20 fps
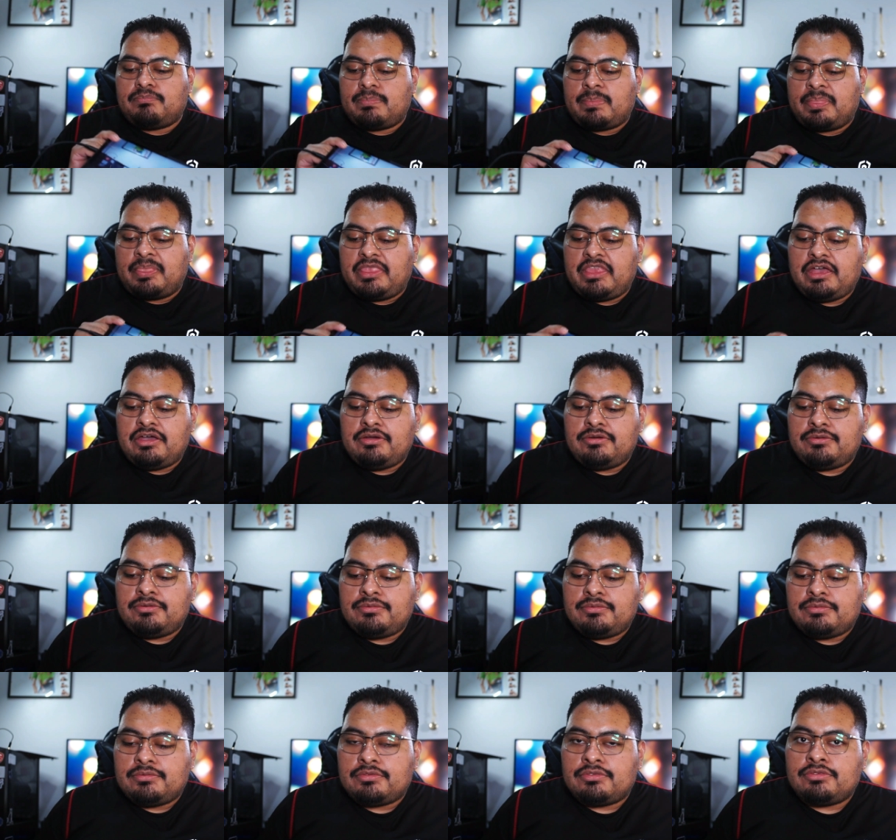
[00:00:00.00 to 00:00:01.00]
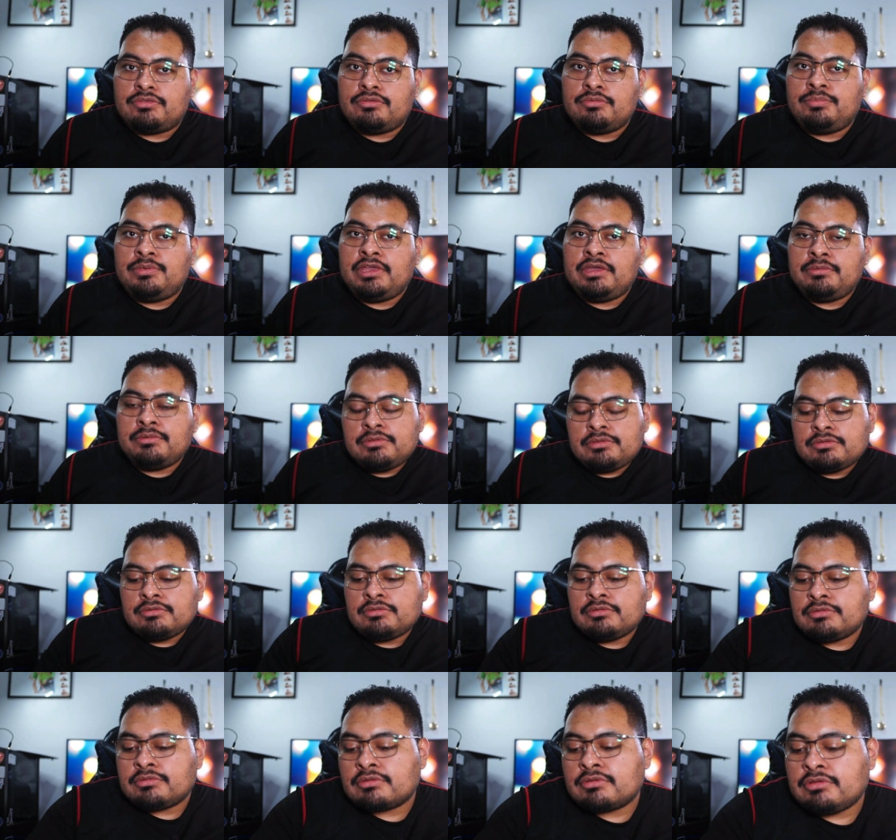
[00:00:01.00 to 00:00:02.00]
now to be able
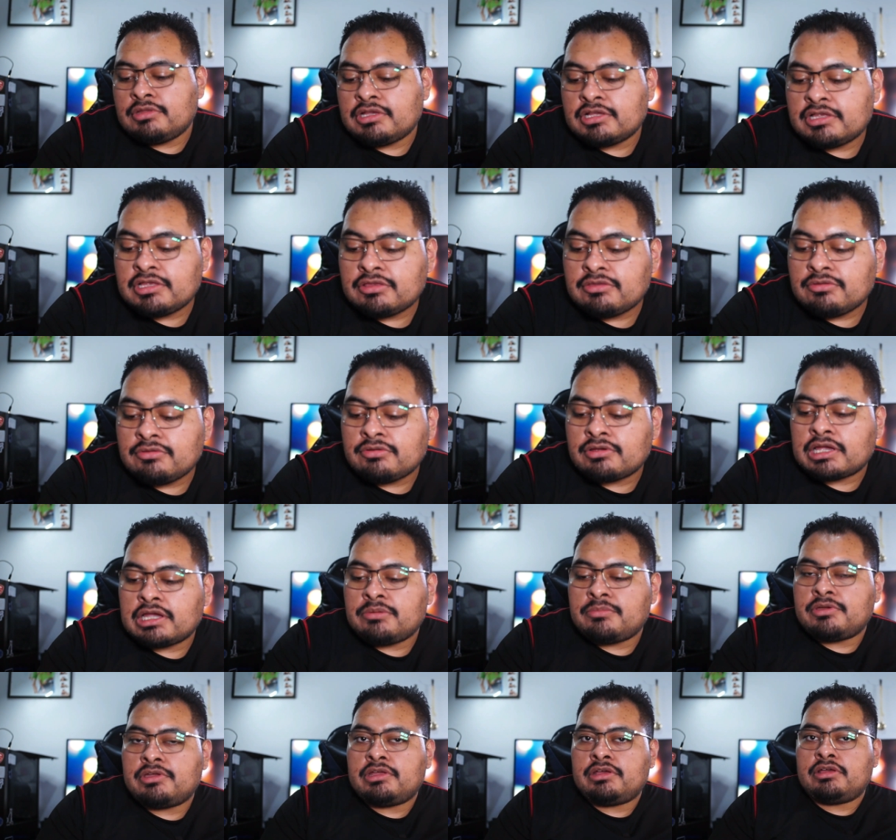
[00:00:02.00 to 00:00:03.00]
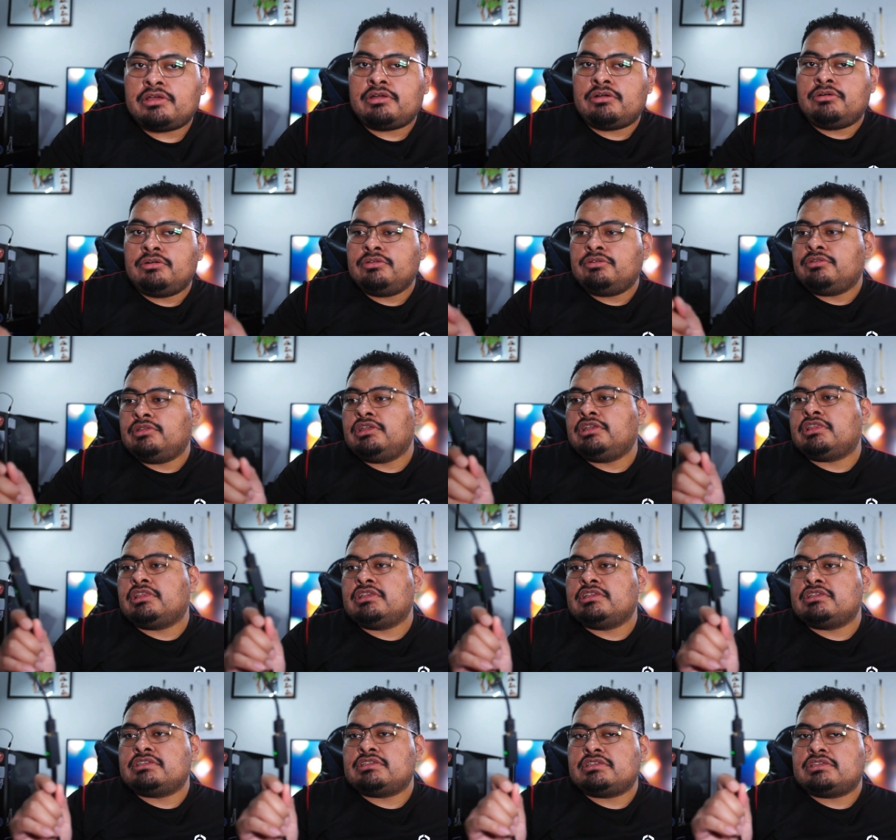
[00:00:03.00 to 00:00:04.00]
to connect it to your camera all you need
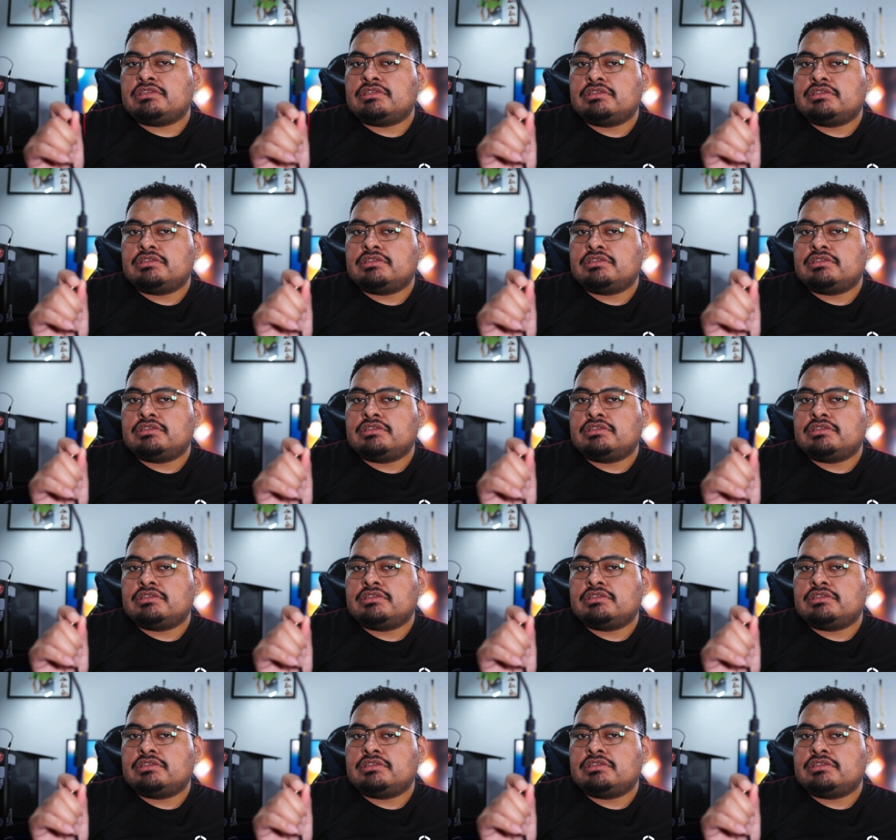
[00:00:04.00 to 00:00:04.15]
is